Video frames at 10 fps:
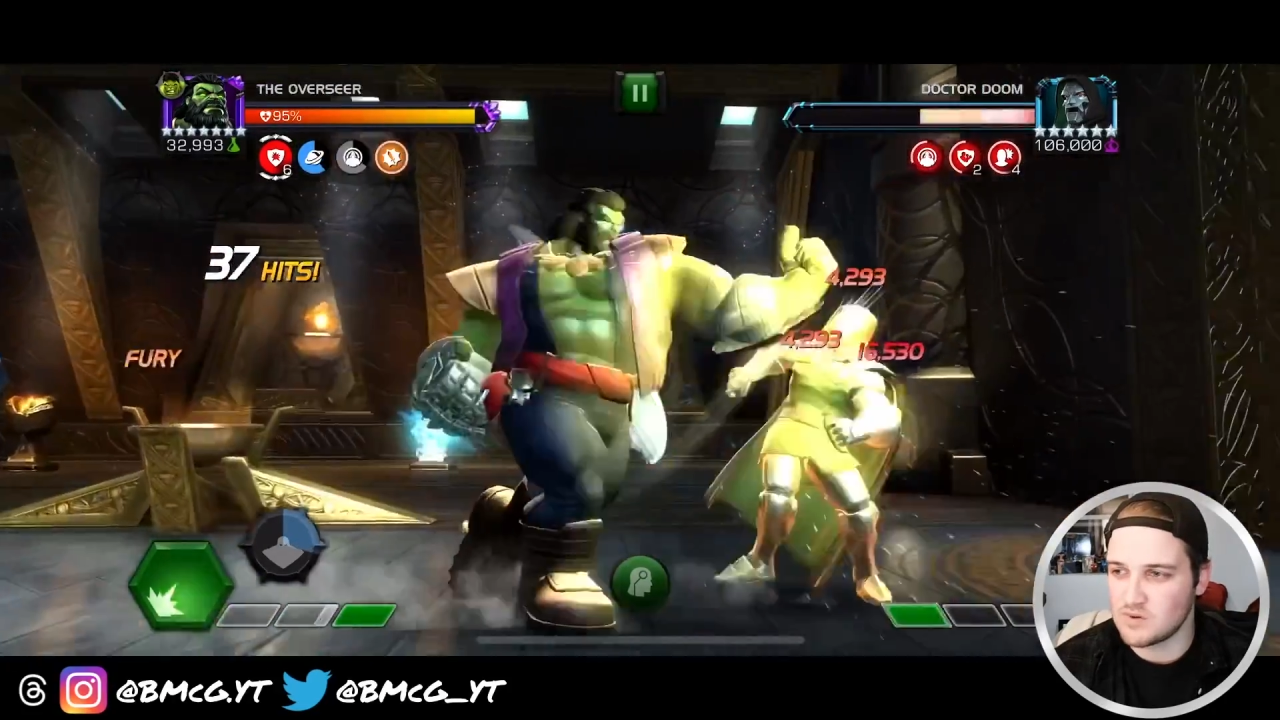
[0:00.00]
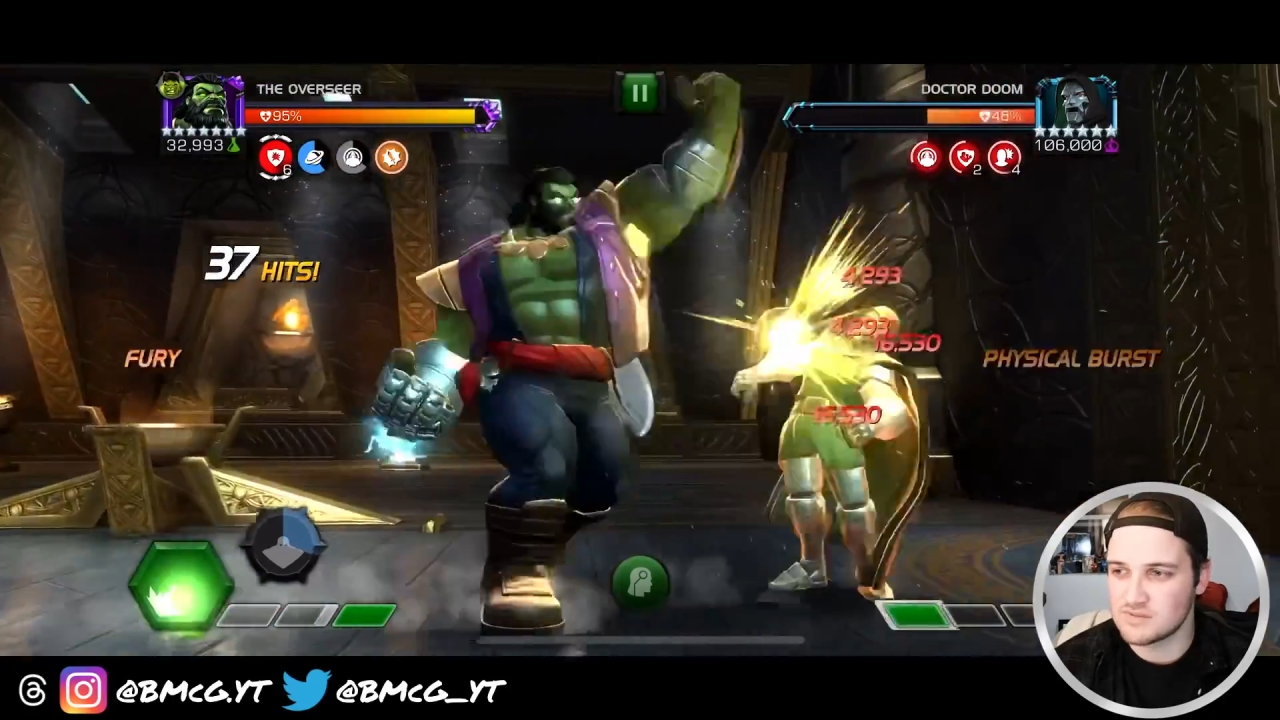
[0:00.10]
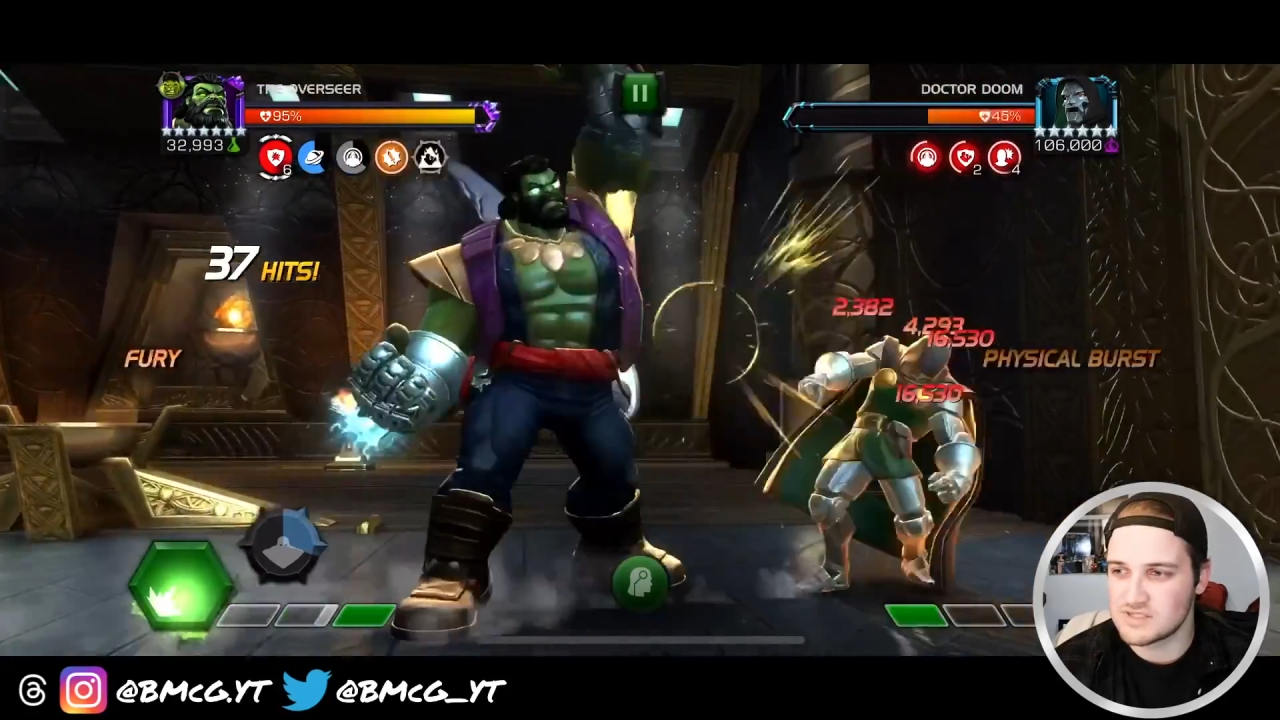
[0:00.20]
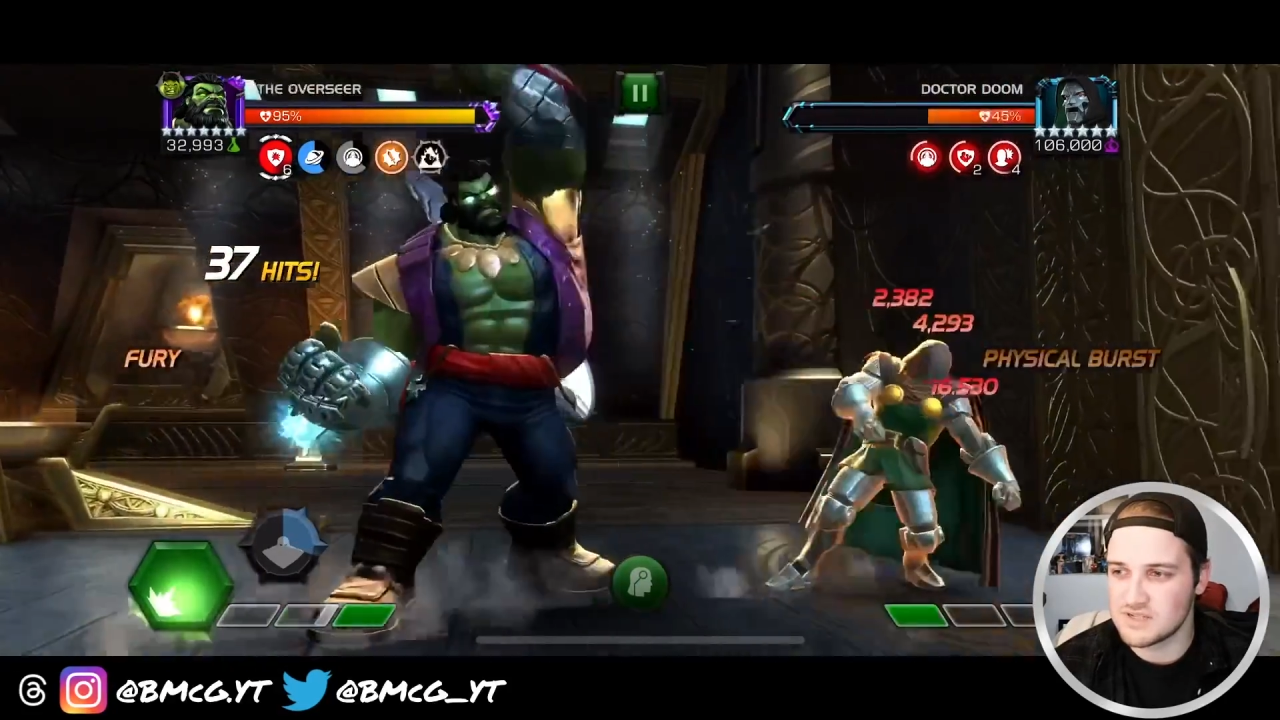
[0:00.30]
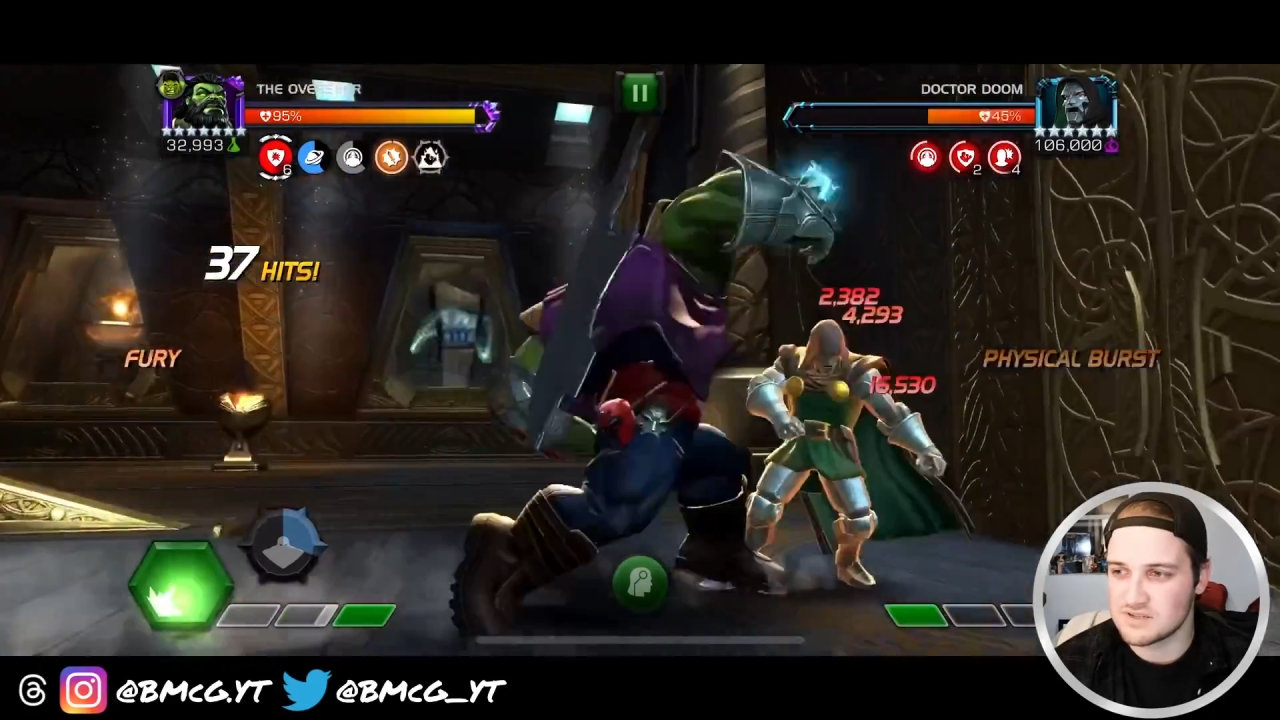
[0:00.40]

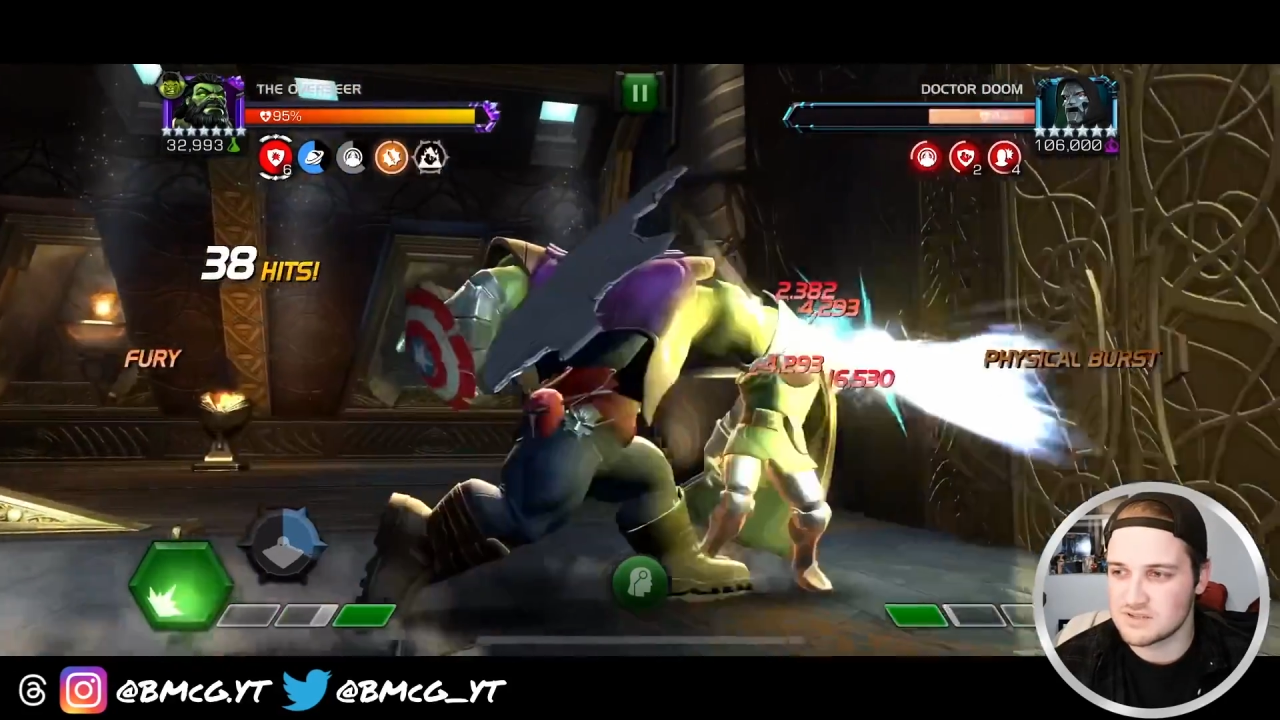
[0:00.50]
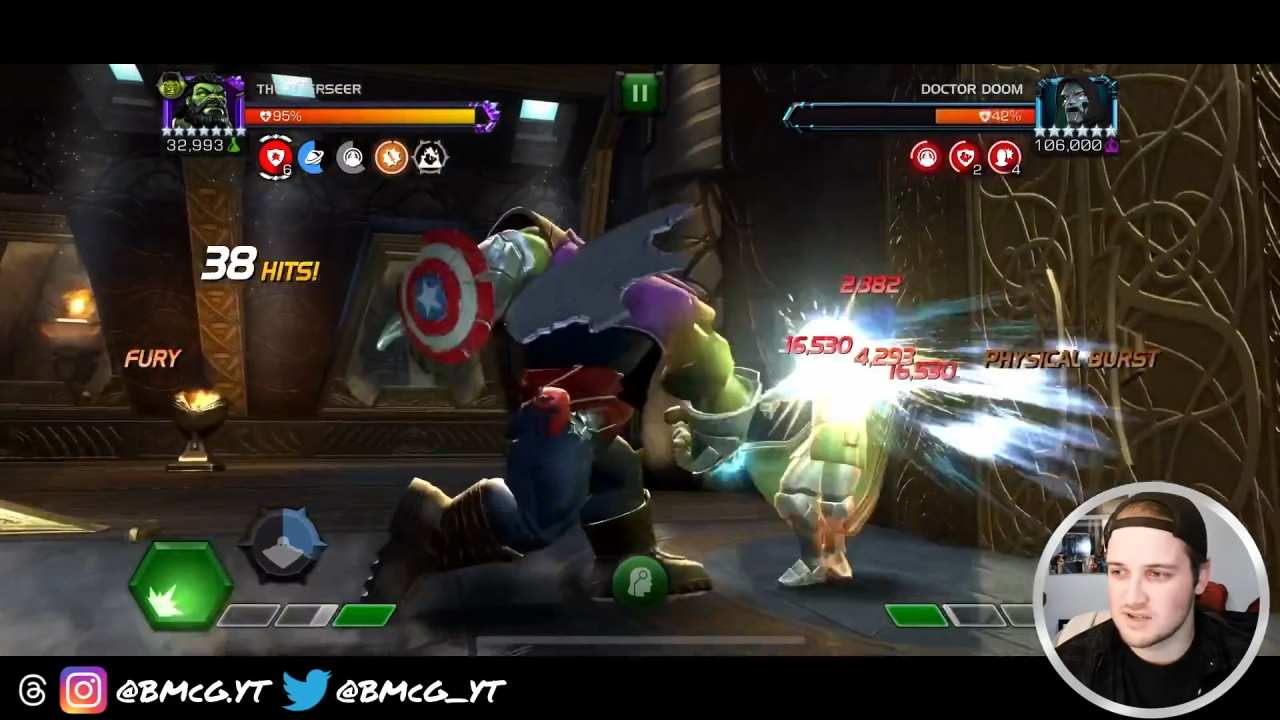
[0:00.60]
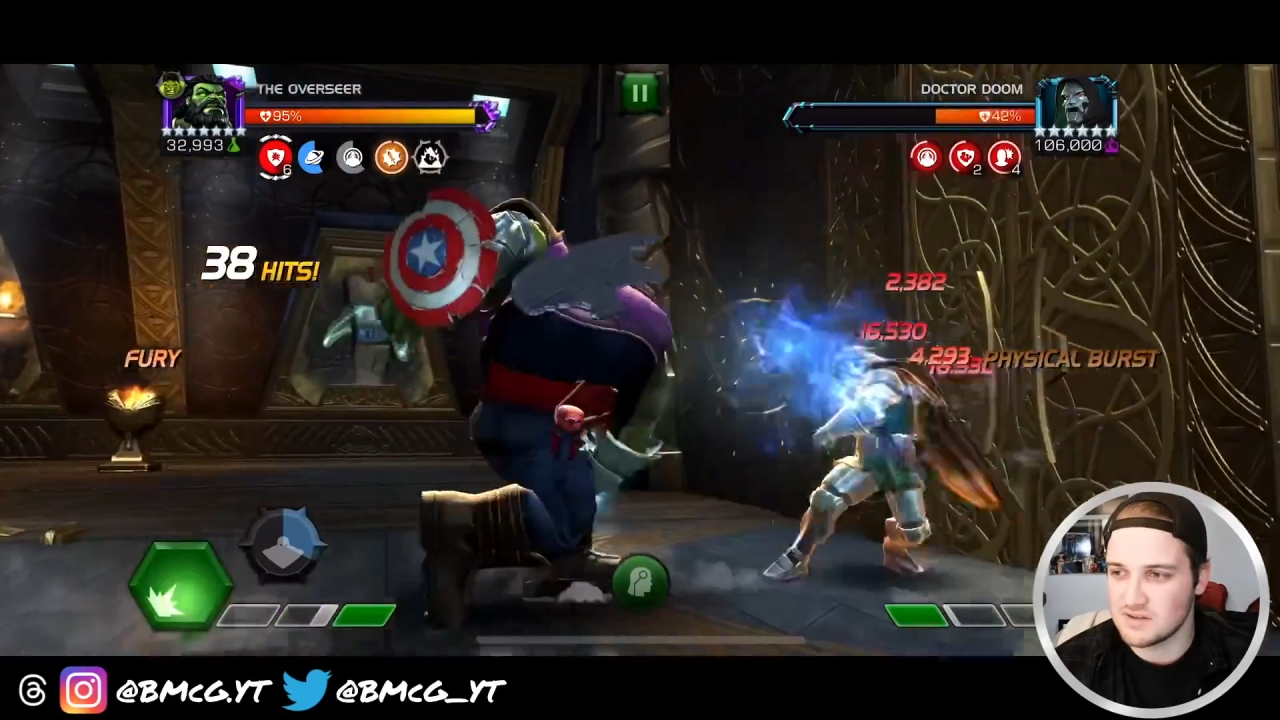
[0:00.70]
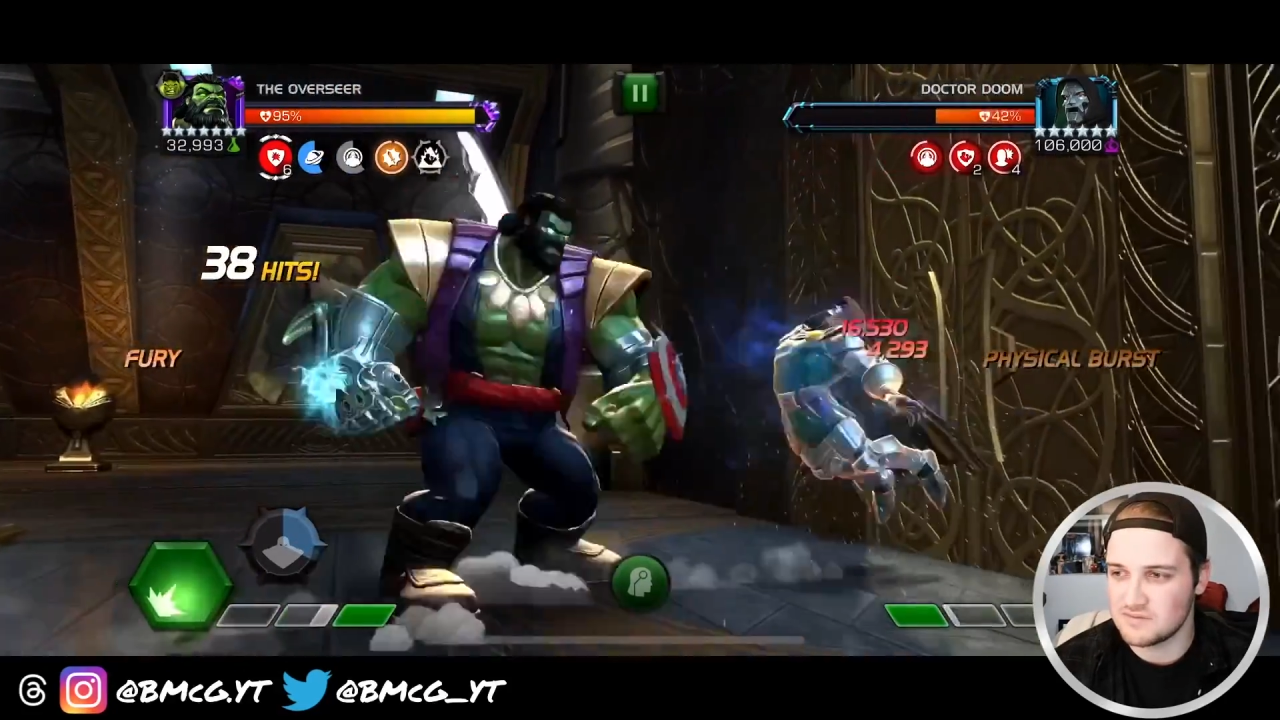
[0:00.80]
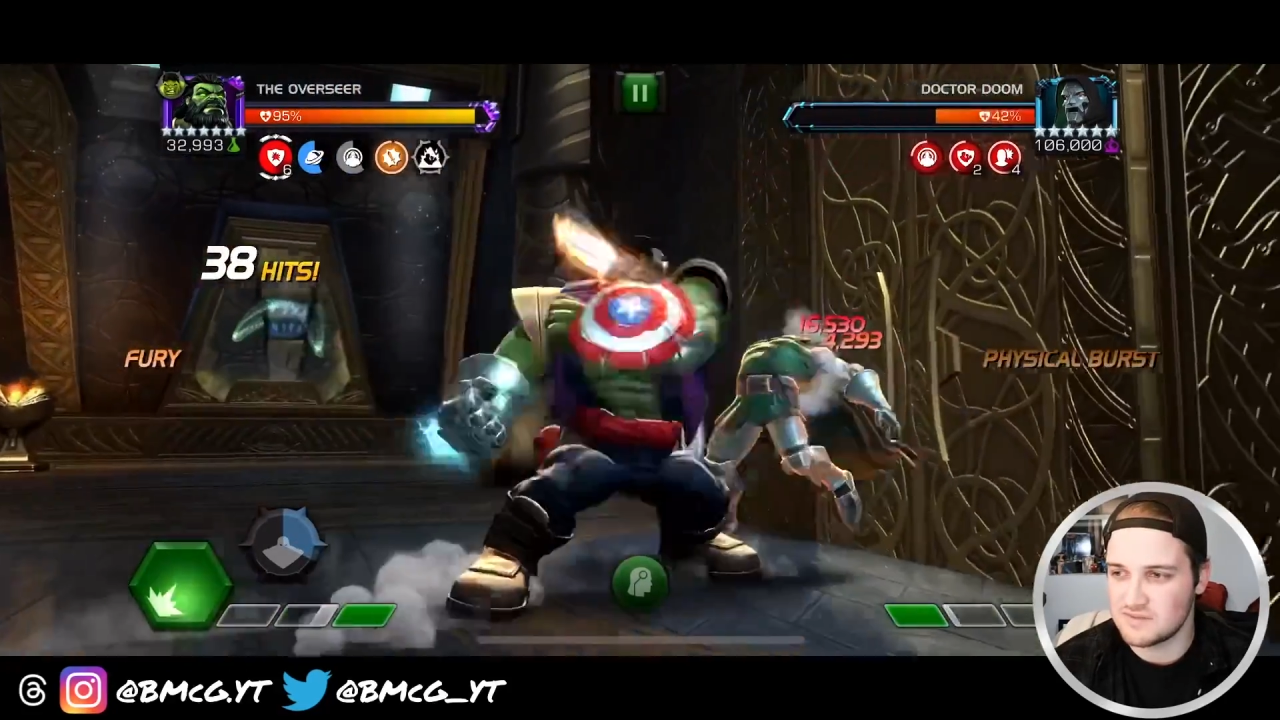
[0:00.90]
Overseer
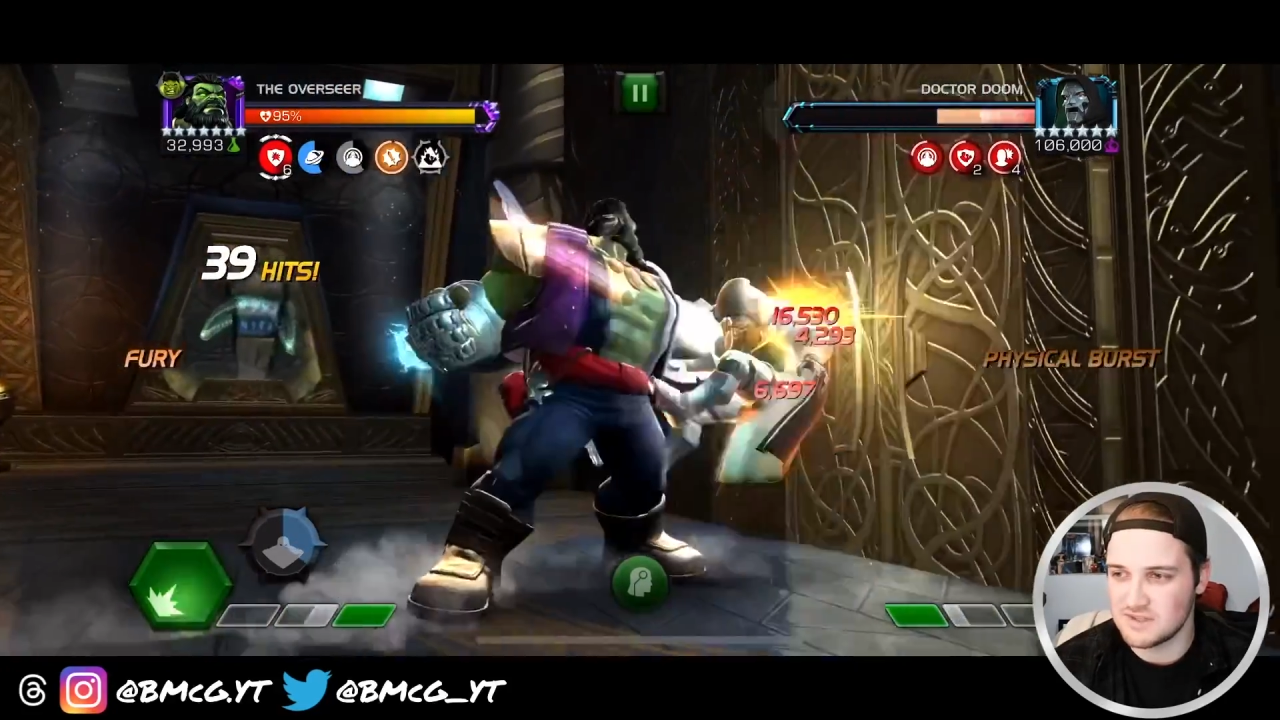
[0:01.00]
stuff.